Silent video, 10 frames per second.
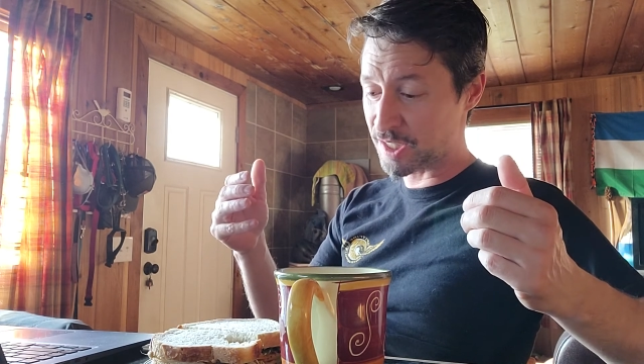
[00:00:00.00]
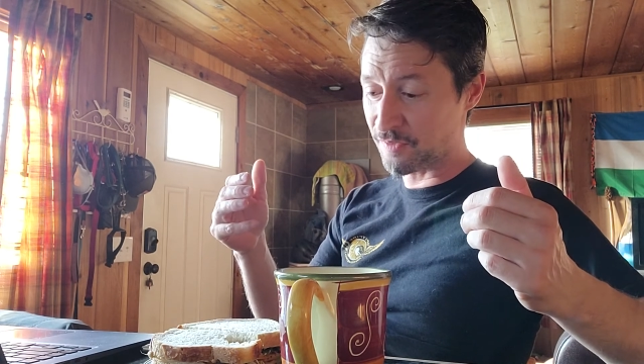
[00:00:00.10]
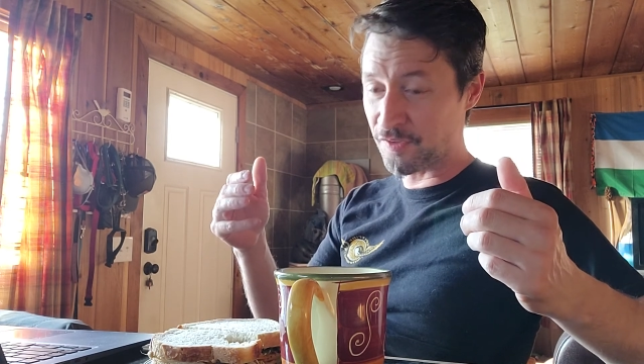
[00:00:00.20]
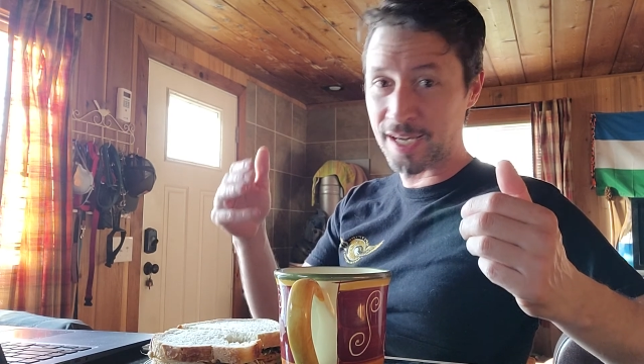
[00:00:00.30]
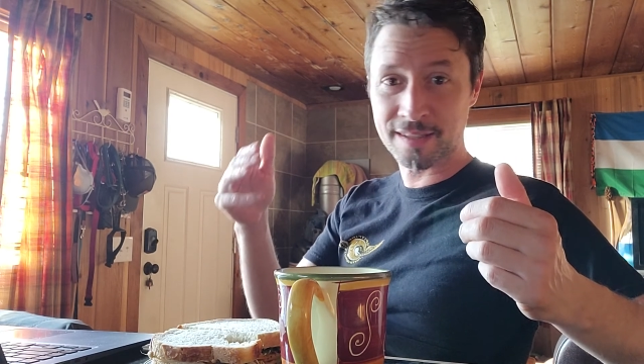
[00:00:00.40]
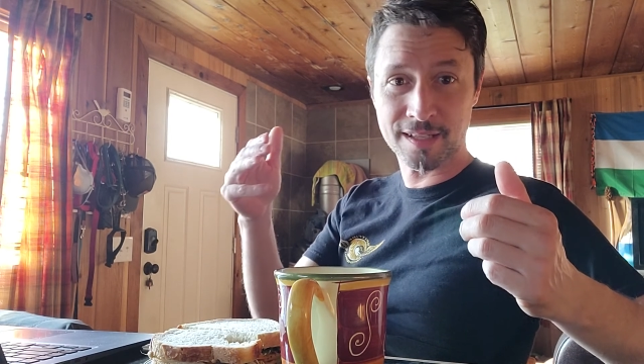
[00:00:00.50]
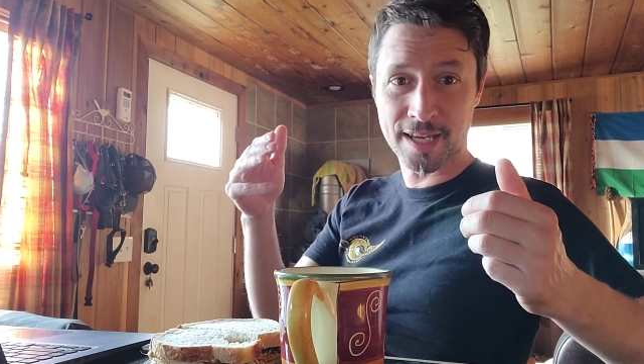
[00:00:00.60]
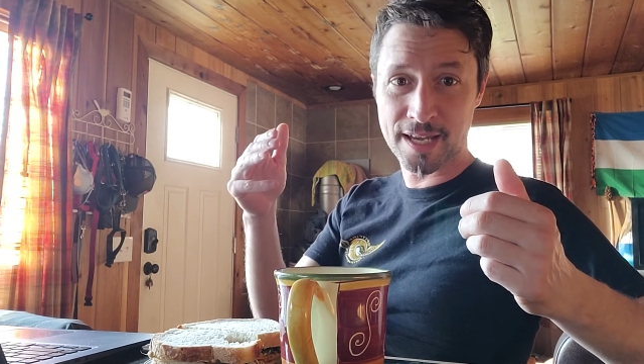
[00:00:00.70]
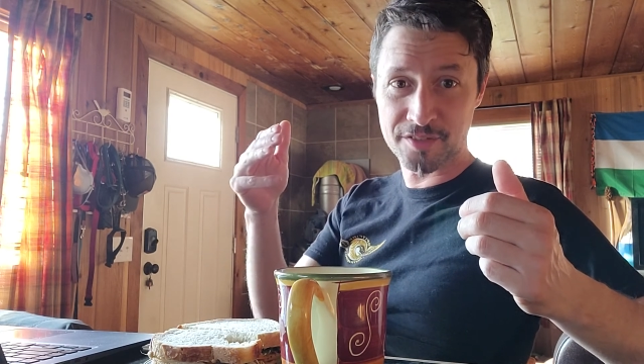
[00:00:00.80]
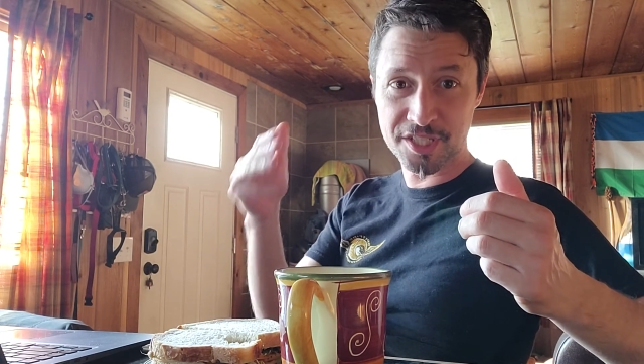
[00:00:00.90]
the fact that I
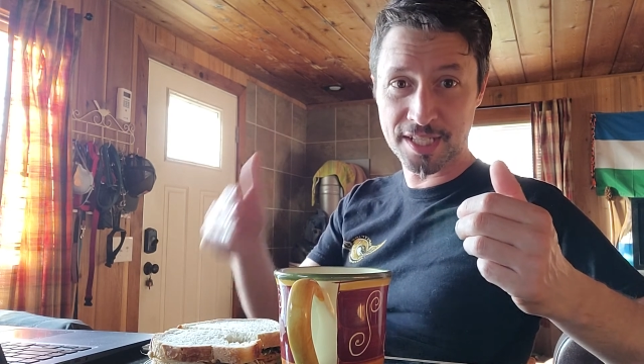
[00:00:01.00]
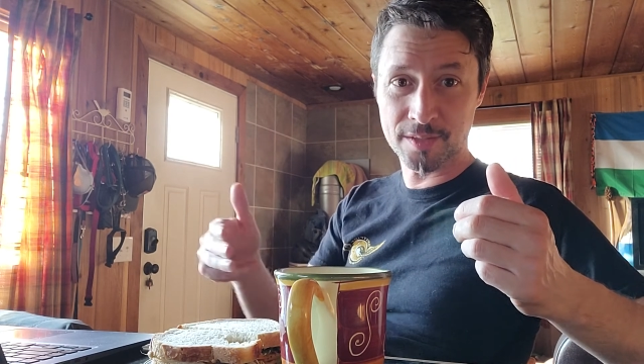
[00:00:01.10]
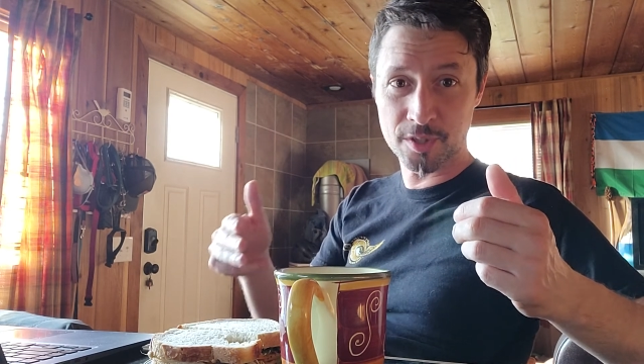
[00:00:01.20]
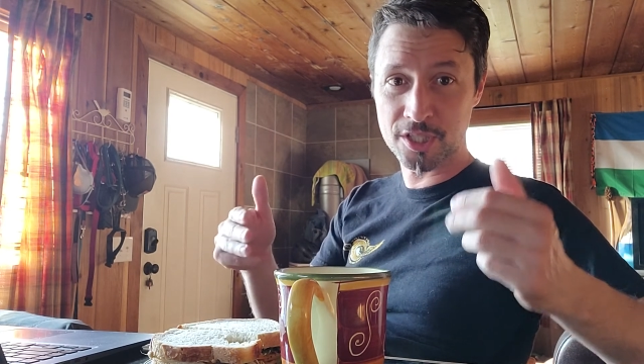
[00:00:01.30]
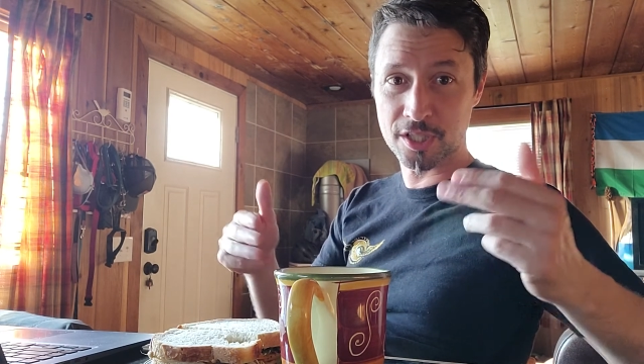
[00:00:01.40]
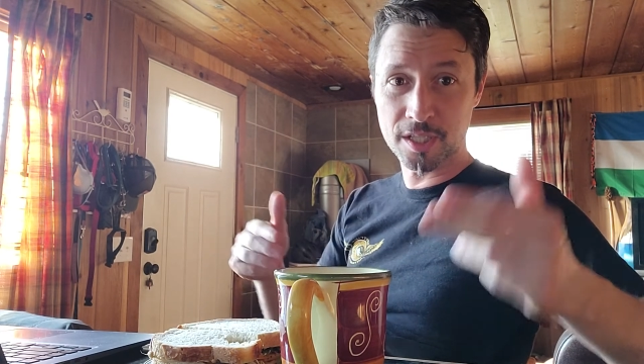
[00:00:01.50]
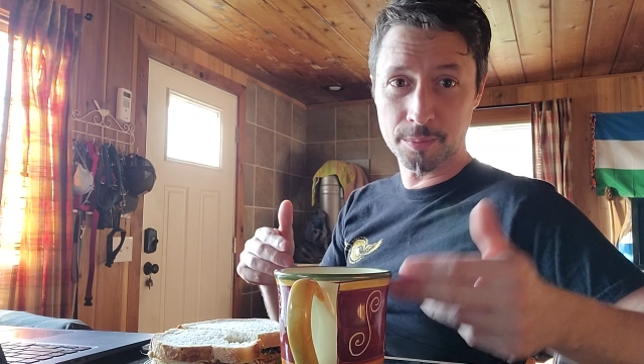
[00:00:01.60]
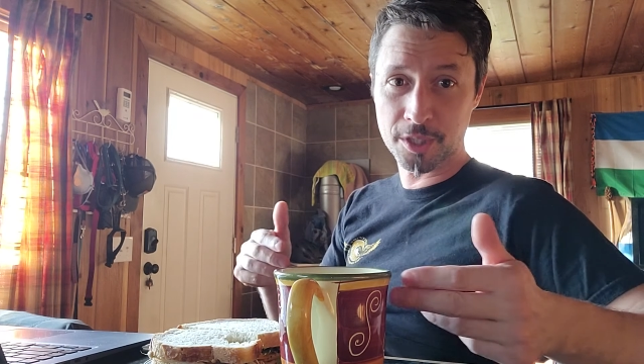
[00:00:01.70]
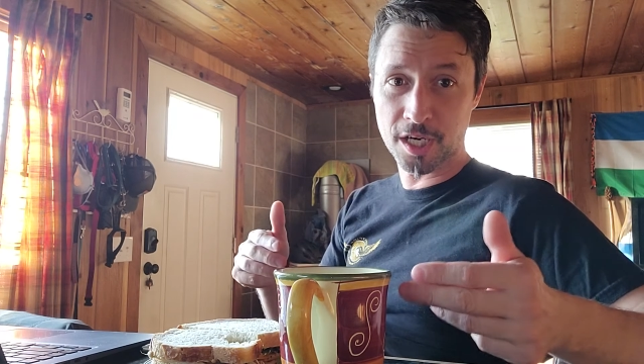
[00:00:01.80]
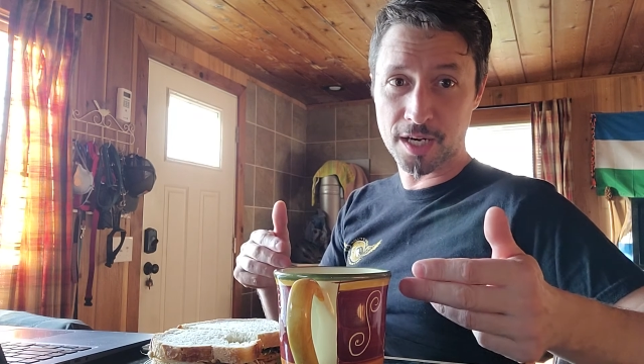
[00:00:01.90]
have a sandwich and a cup
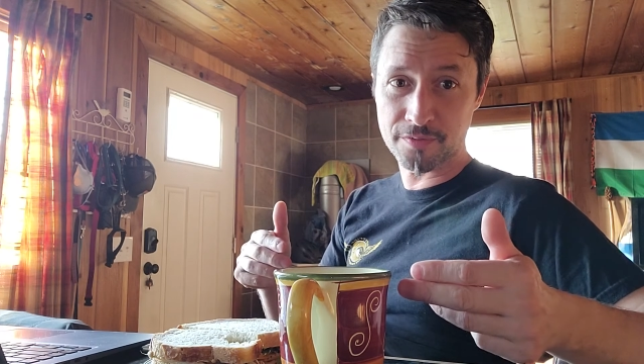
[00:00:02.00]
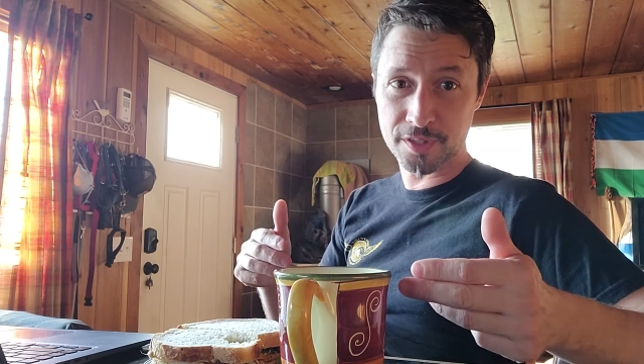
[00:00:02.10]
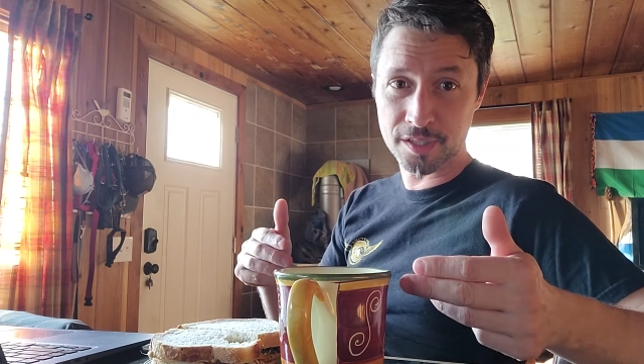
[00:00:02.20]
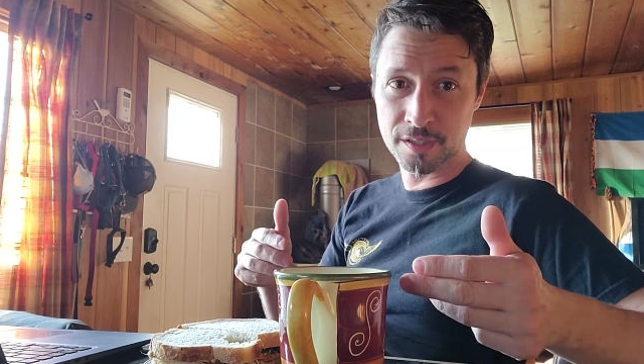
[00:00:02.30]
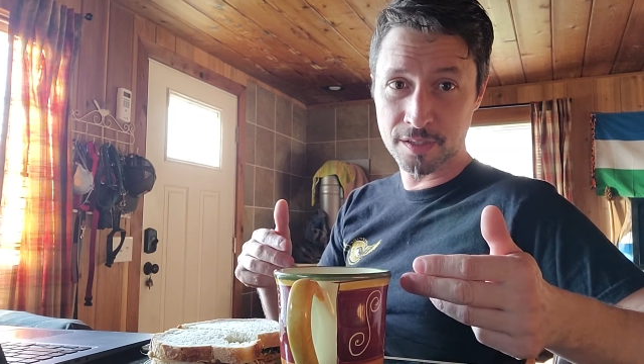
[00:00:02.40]
of coffee.